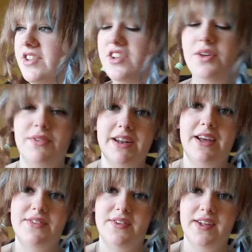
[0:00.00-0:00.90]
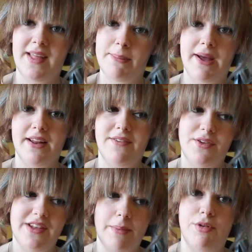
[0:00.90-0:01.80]
So you don't really have to feel that bad if
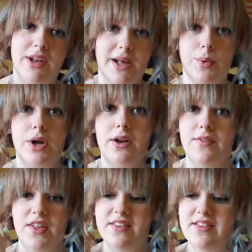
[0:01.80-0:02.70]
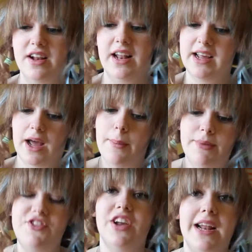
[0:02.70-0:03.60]
you step on like one. There's still like a
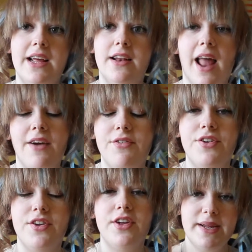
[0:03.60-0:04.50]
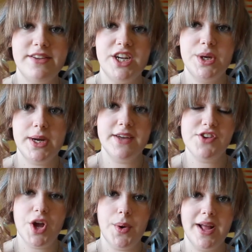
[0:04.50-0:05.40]
bajillion left. But yes, now I have
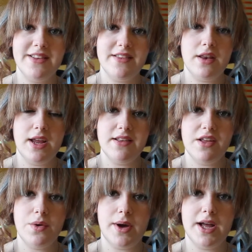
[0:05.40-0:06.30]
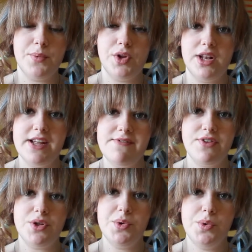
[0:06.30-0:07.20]
to go and study, so I will leave
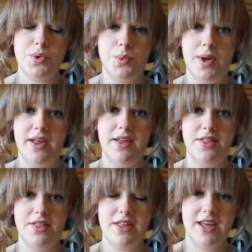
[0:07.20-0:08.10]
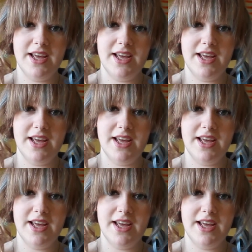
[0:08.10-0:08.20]
you with